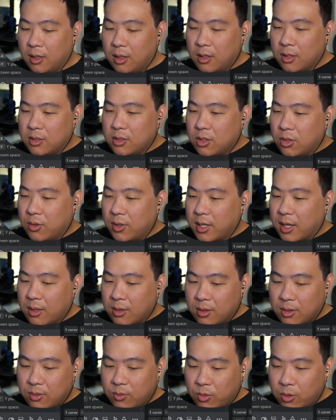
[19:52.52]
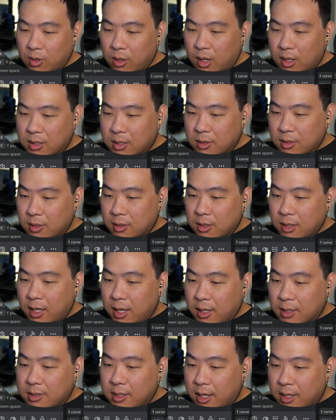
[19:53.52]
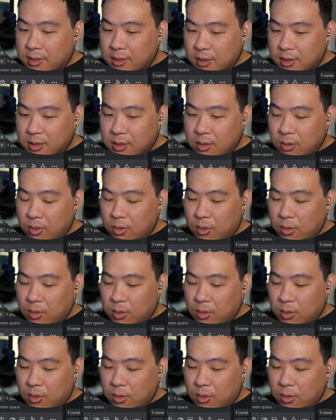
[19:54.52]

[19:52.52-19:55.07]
So again, we're locked in on the X axis.